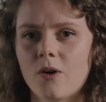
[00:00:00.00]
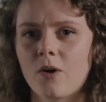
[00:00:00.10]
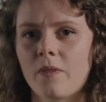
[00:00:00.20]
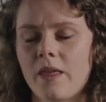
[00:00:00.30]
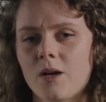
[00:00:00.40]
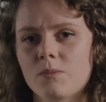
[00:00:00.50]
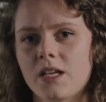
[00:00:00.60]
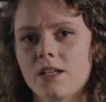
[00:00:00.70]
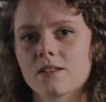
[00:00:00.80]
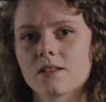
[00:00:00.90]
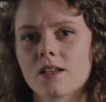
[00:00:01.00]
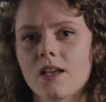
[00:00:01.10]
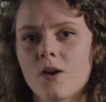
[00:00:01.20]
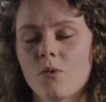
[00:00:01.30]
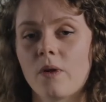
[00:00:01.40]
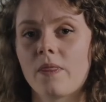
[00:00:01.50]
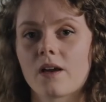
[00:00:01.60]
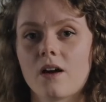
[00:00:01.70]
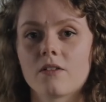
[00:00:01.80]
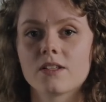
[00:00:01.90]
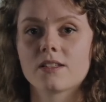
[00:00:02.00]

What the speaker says: on the updates when the car is